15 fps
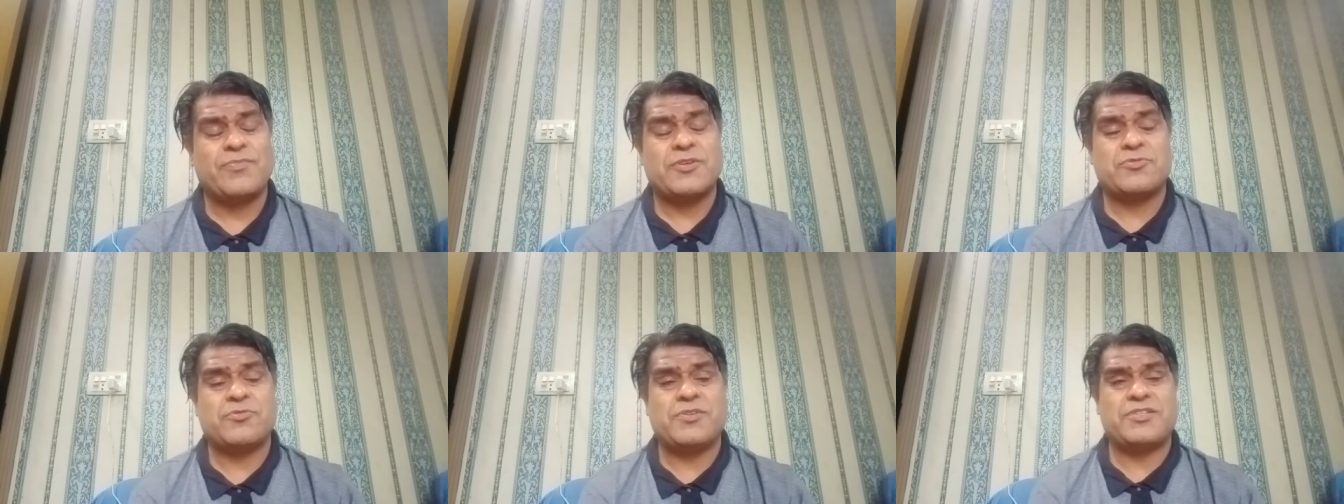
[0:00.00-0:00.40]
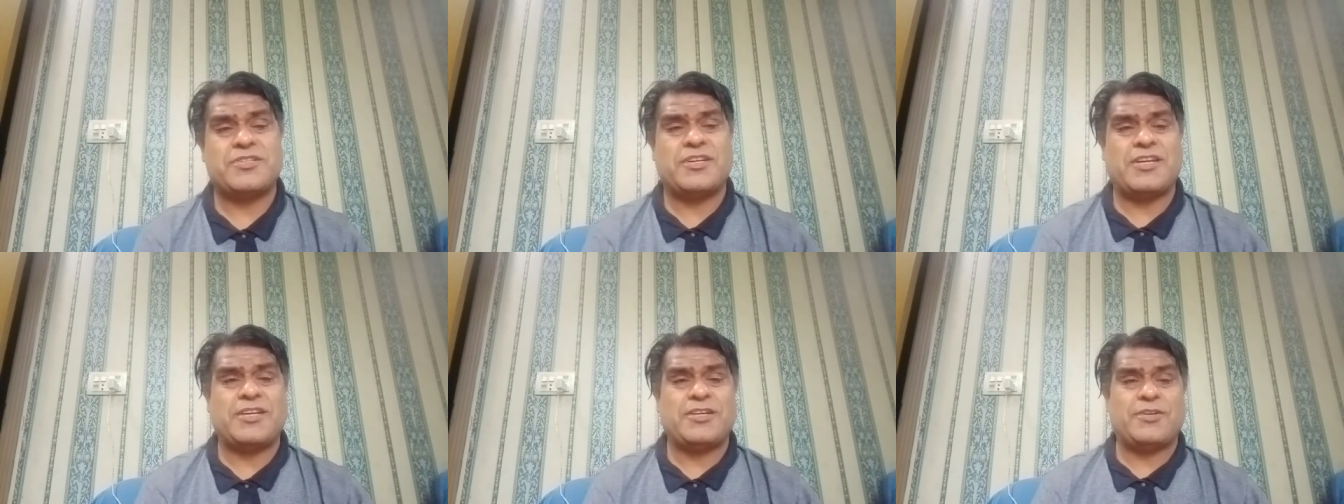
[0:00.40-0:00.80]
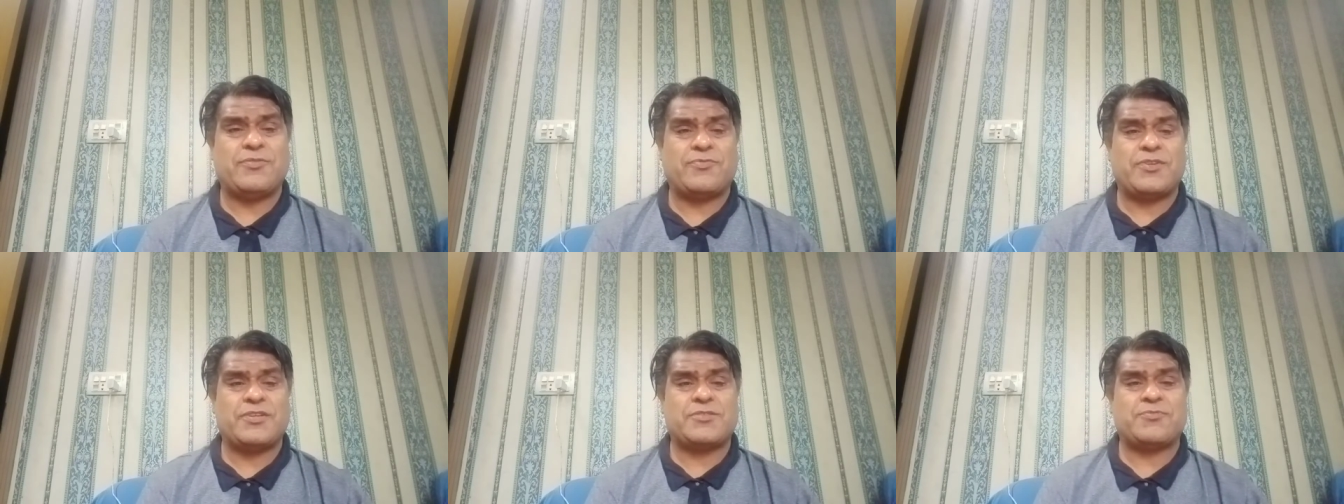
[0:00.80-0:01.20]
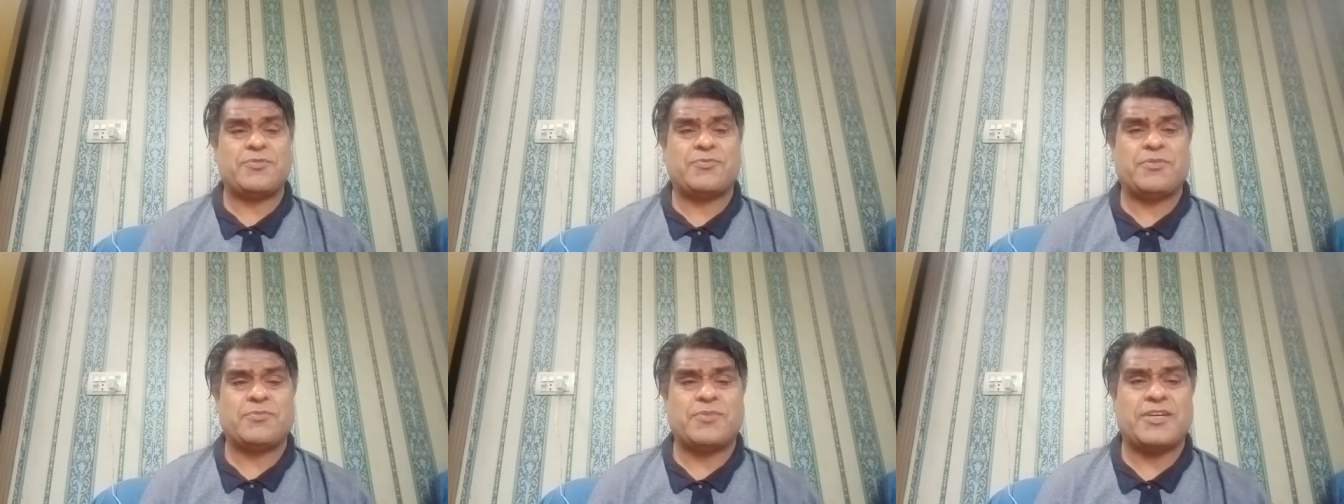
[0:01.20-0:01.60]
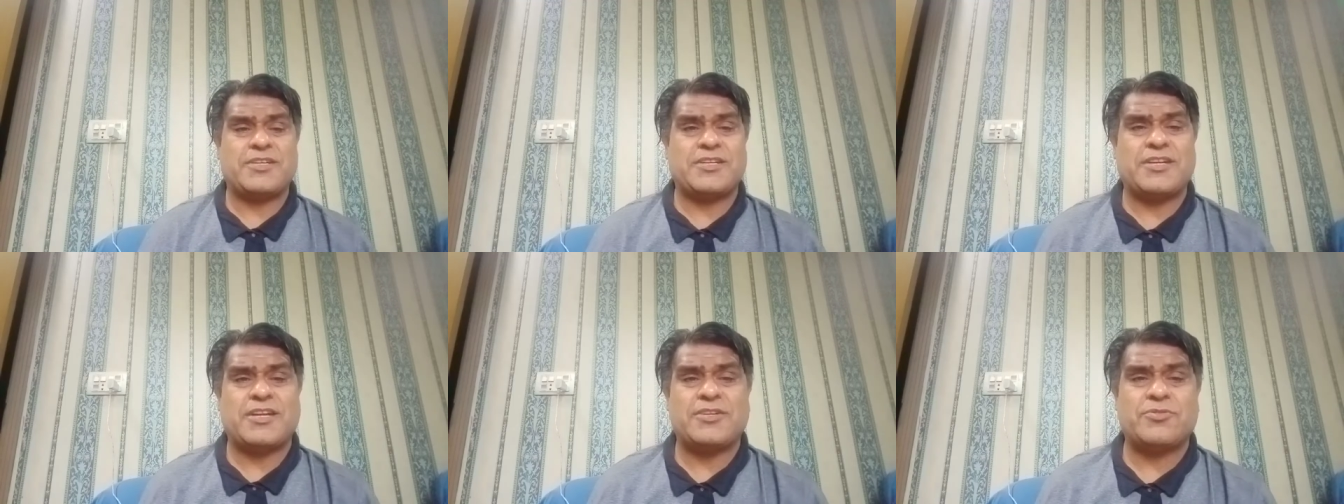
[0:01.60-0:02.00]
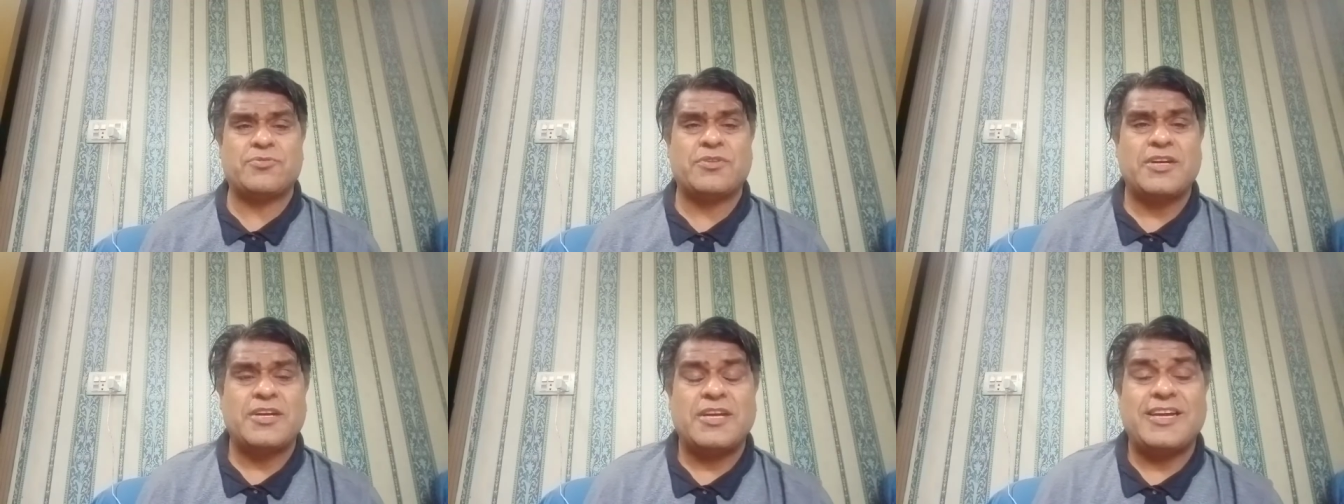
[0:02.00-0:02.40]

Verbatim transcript: So is there any difference between Biden and you?